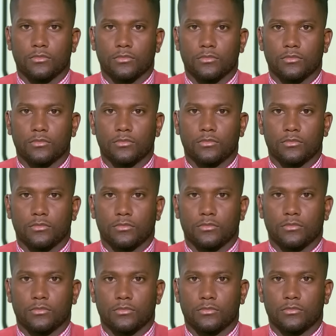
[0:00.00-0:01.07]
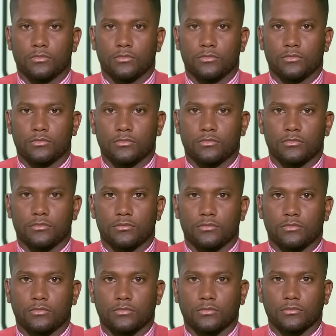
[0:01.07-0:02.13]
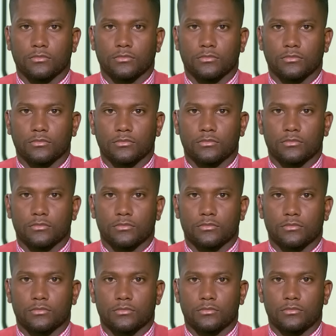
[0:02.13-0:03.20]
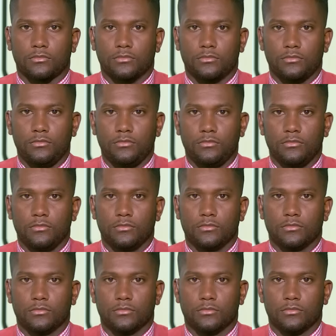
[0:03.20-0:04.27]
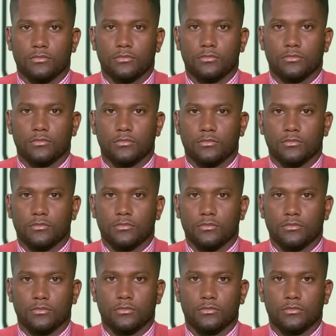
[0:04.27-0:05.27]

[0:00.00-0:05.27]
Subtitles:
(not speaking)